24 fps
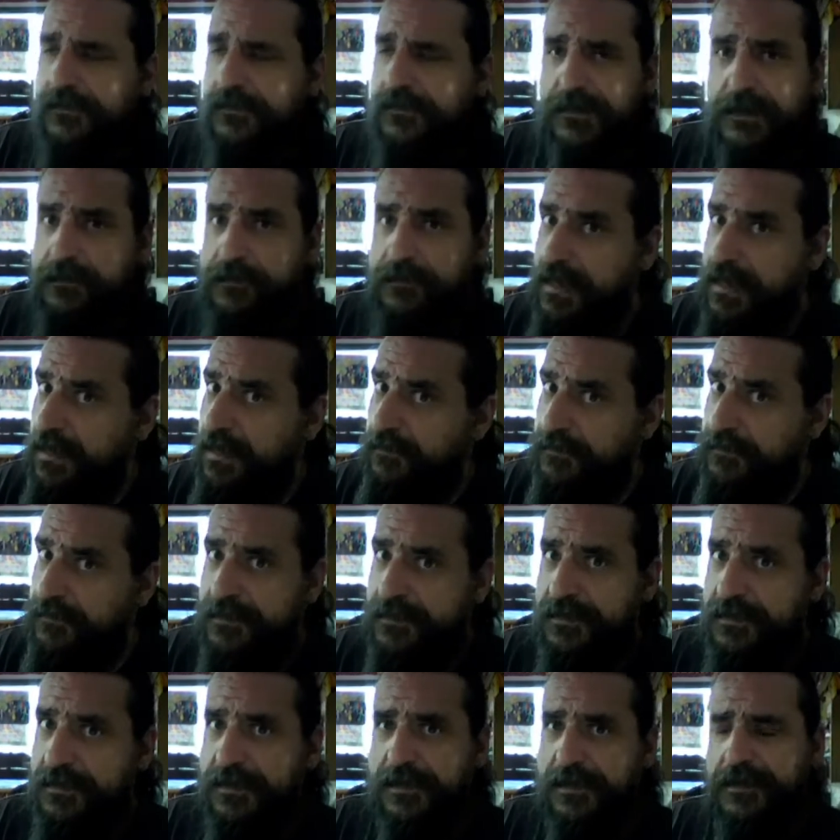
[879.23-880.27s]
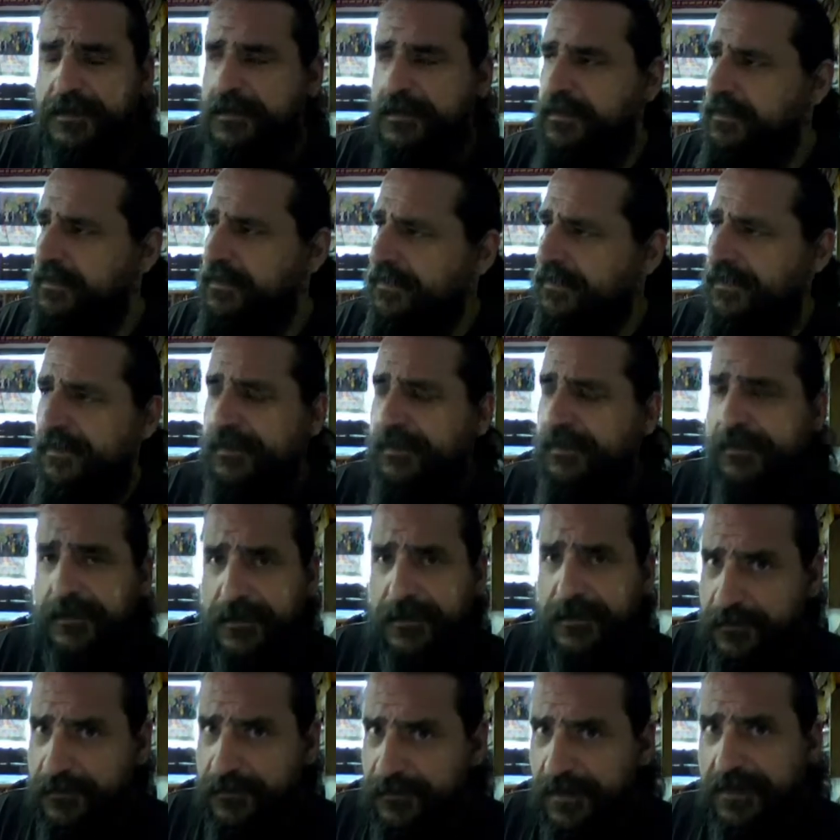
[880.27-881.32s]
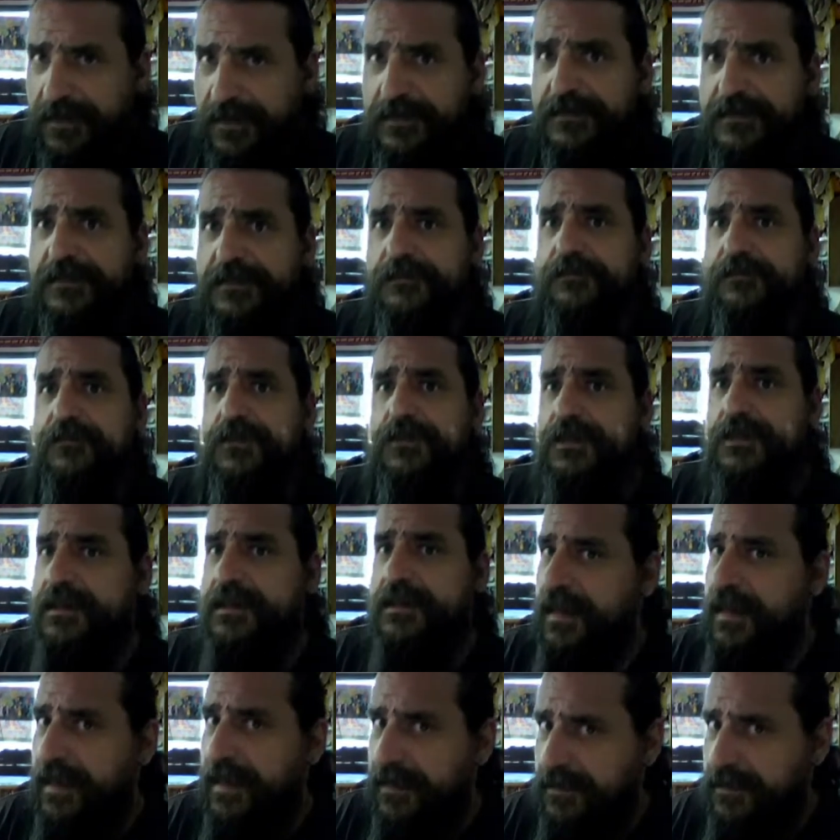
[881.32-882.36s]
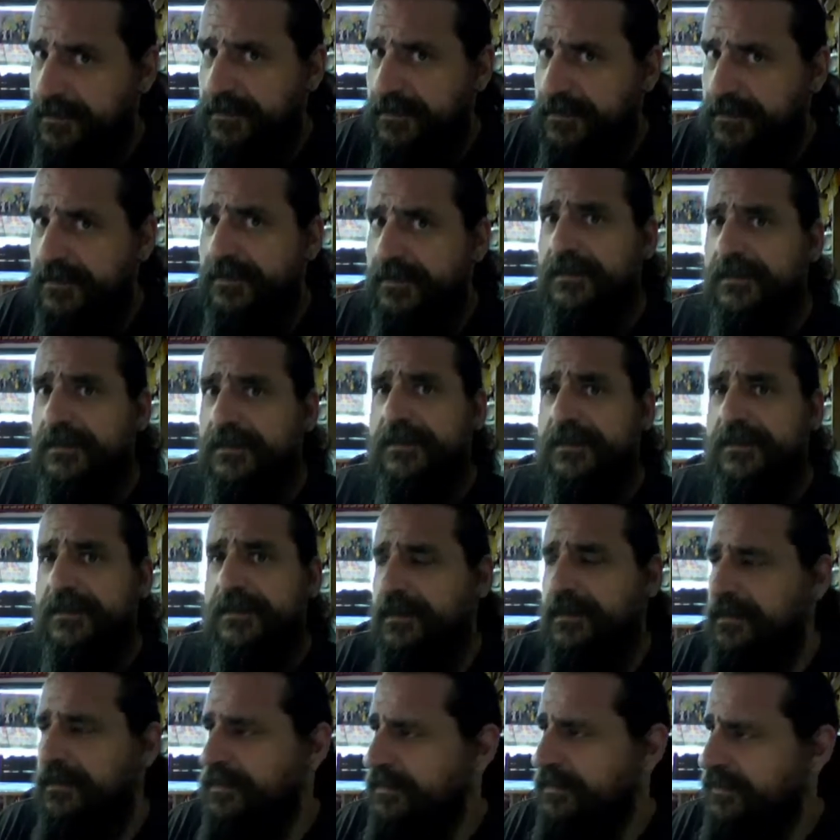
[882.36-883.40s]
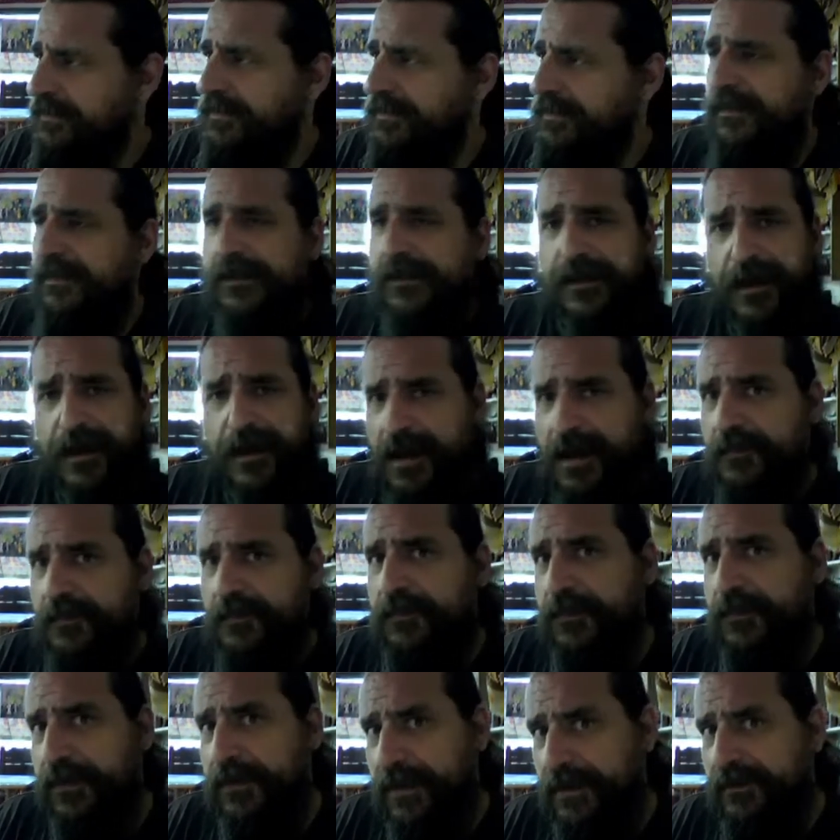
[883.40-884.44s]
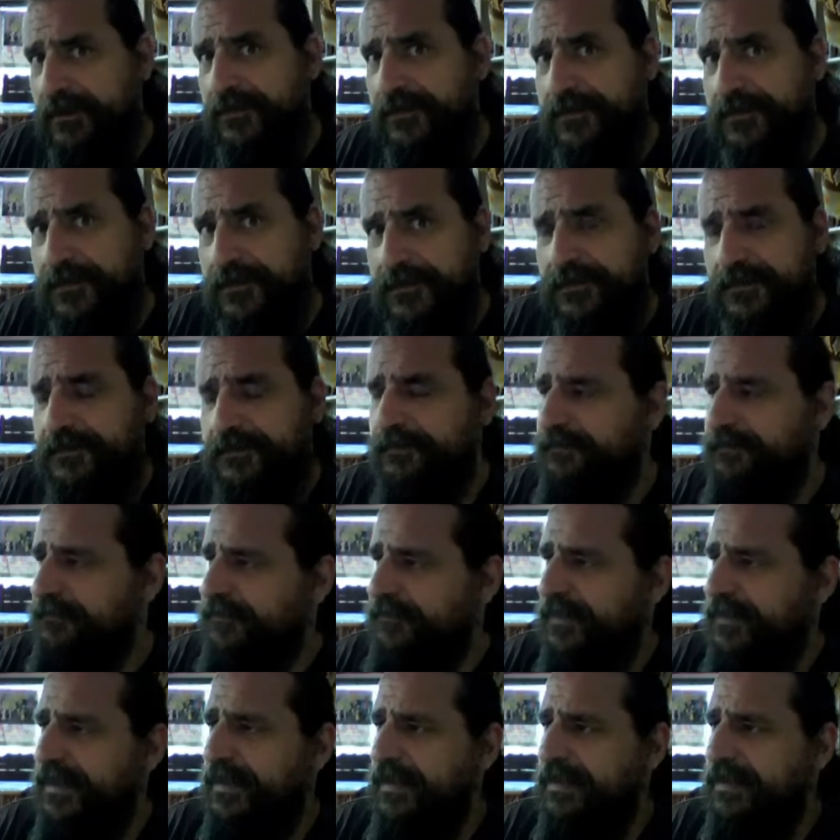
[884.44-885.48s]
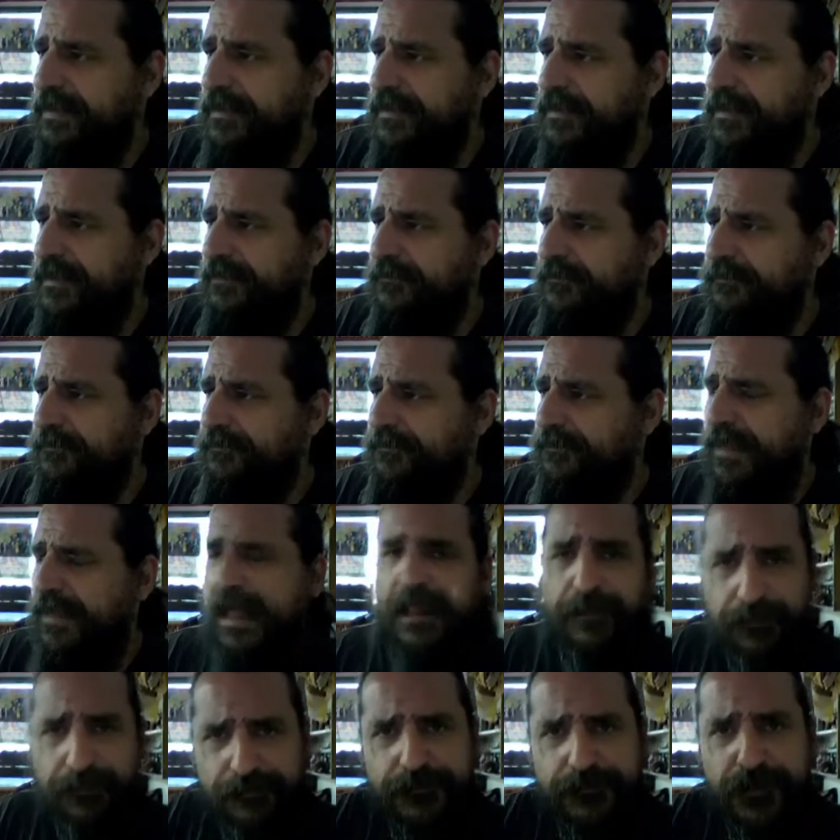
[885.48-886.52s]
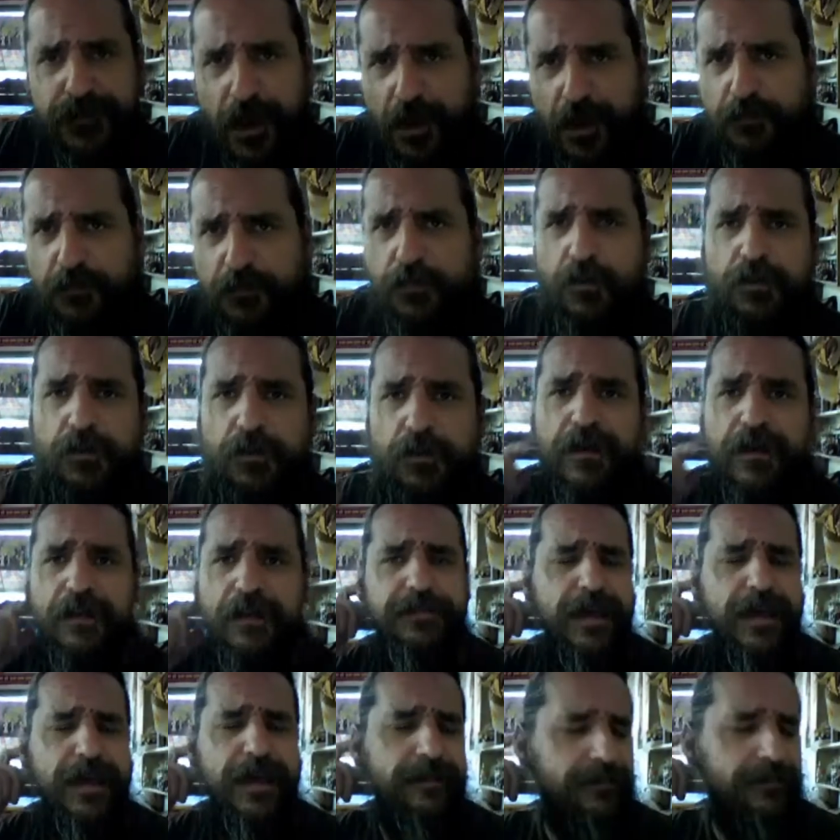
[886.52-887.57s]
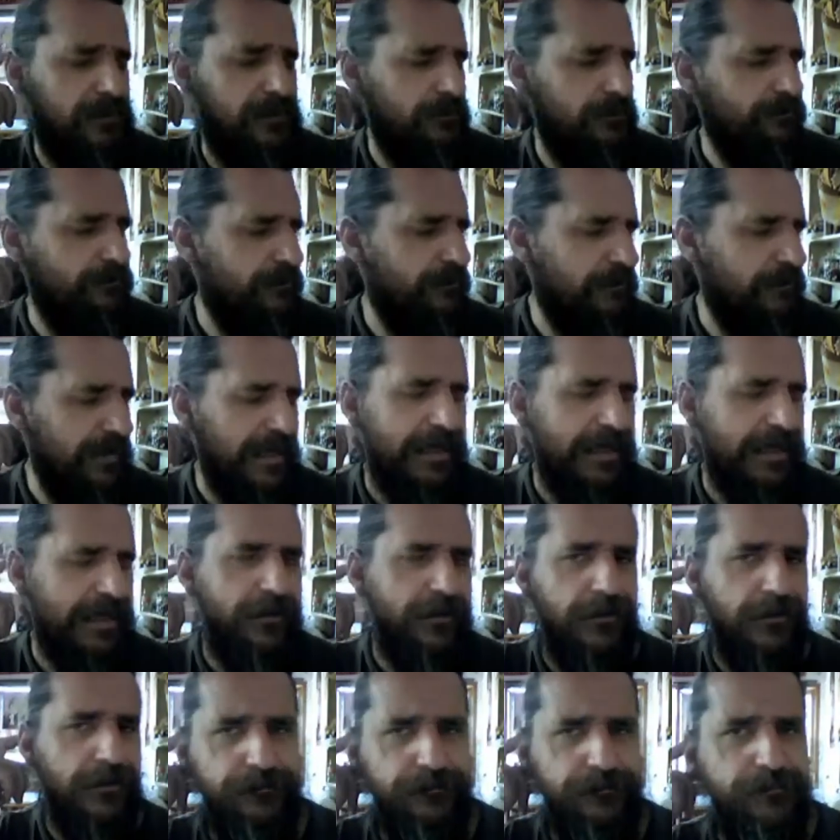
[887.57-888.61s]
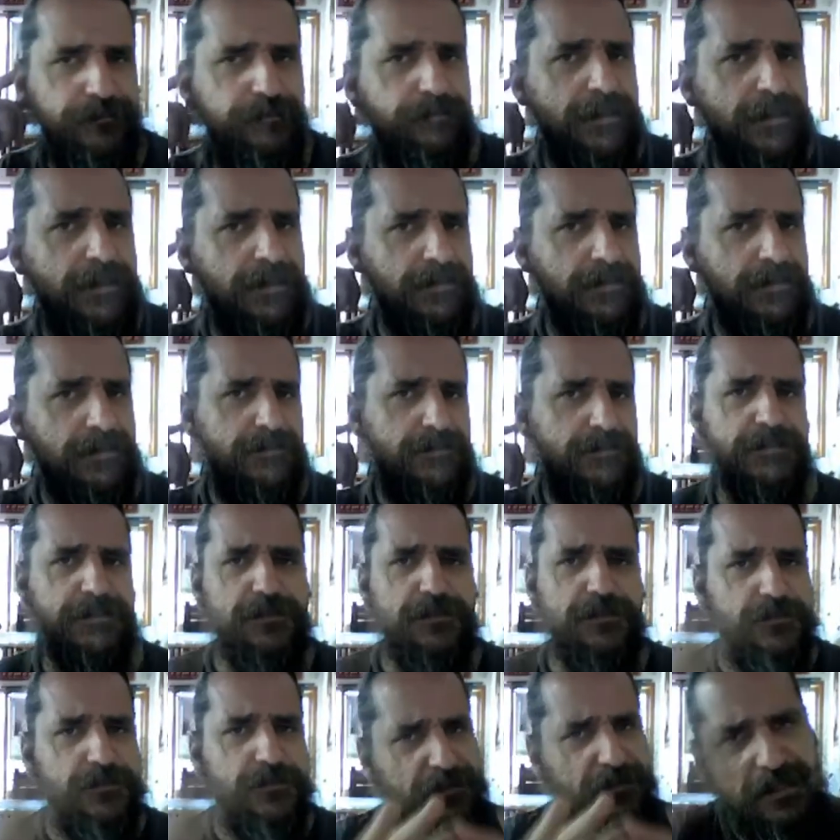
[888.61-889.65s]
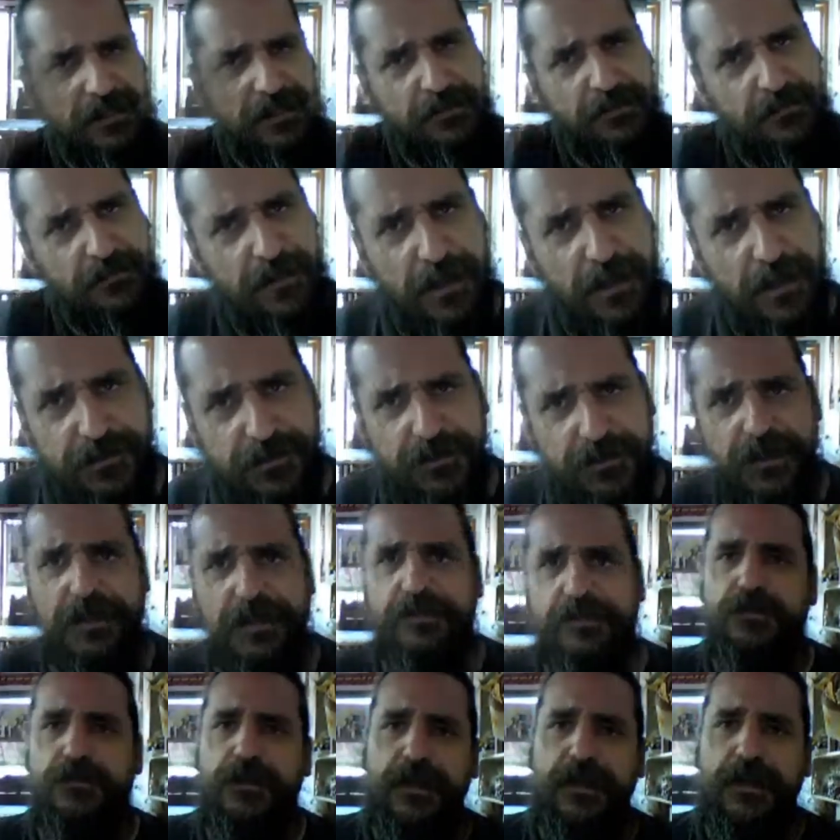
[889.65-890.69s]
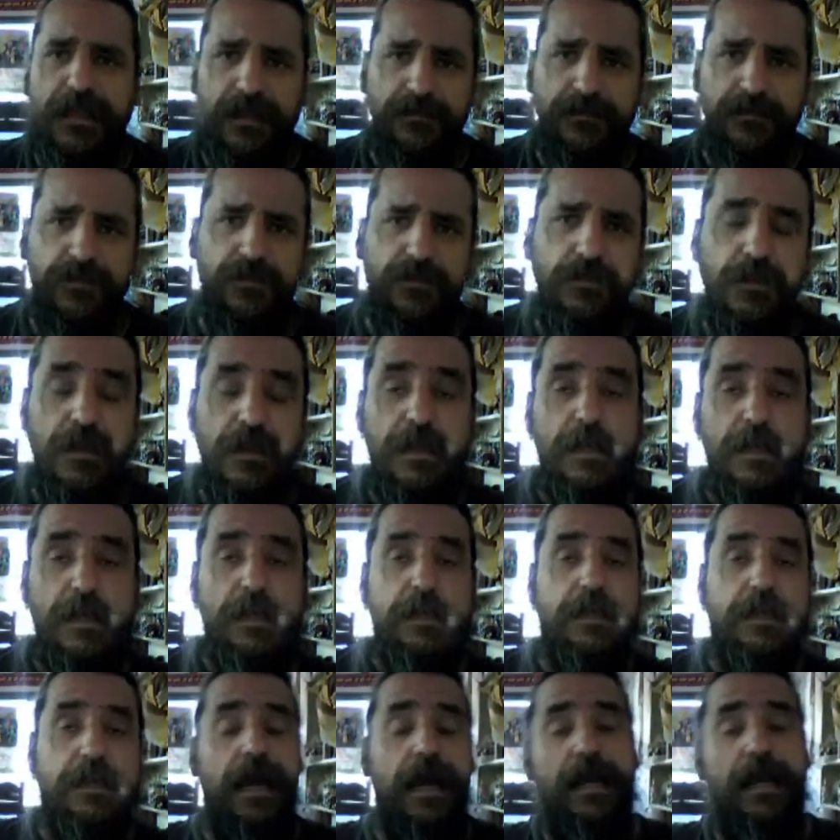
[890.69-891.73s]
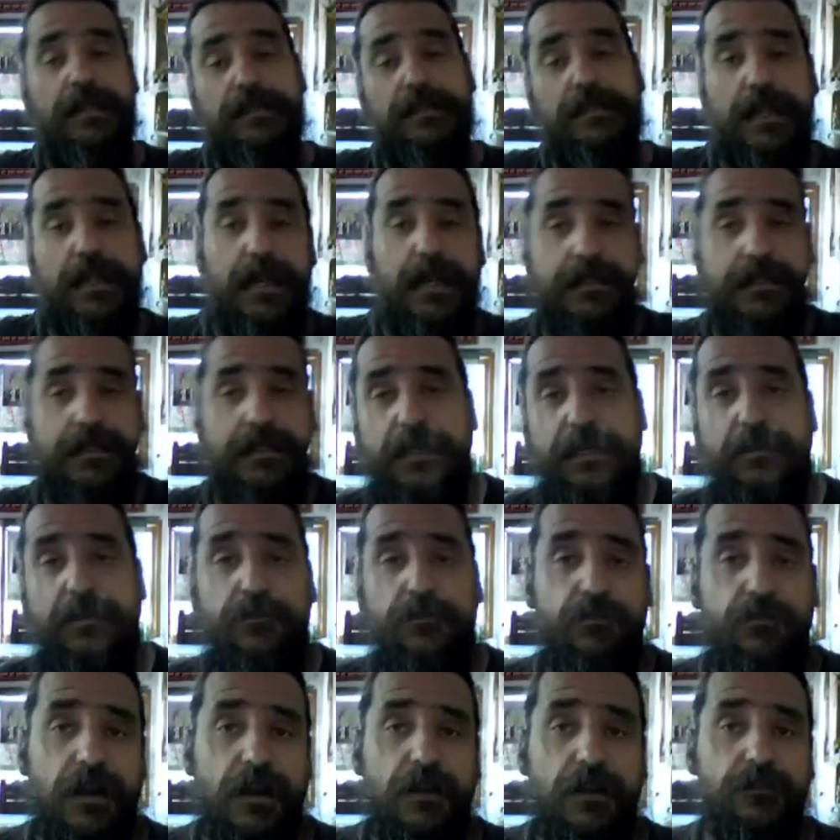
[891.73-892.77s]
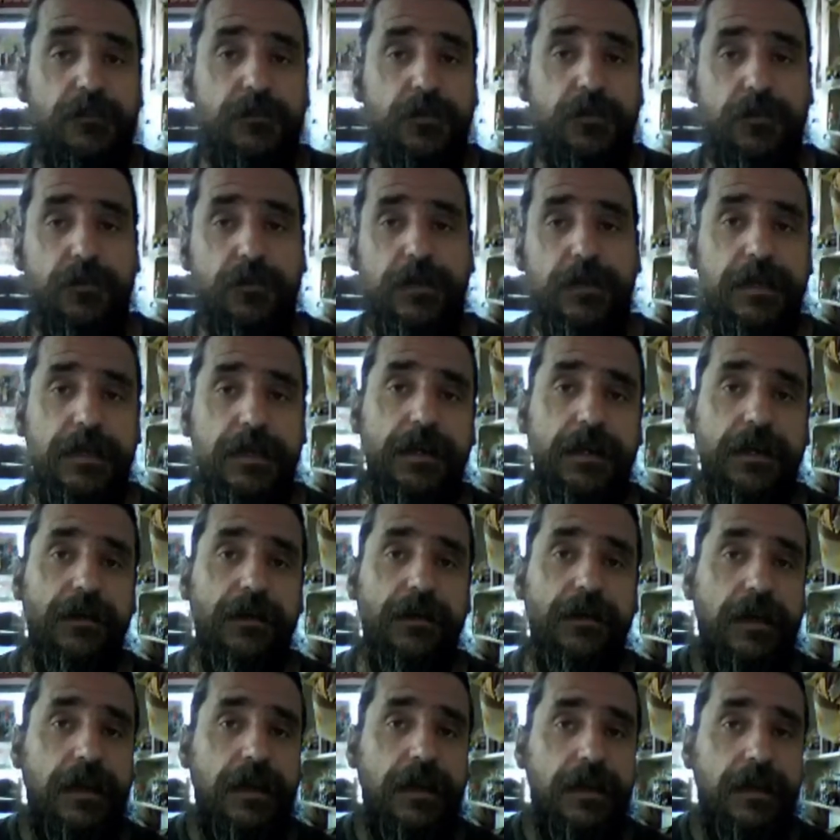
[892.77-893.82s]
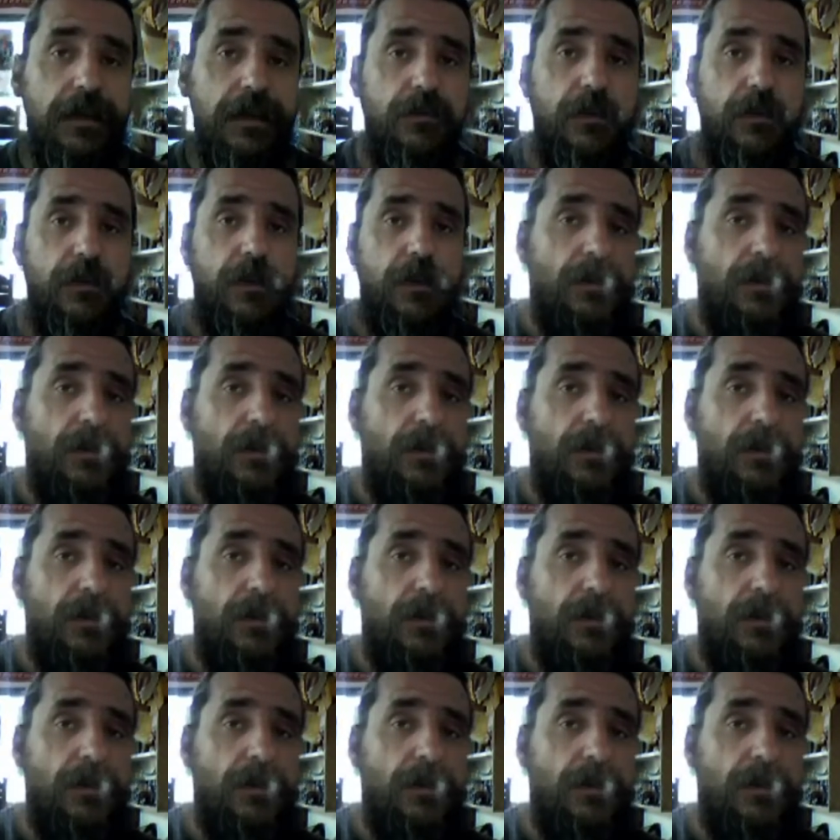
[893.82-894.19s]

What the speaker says: sometimes you find some pretty nasty operators. And I'll talk more about that later, because this is just the introduction. I just want to give you guys an idea of what I'm doing here and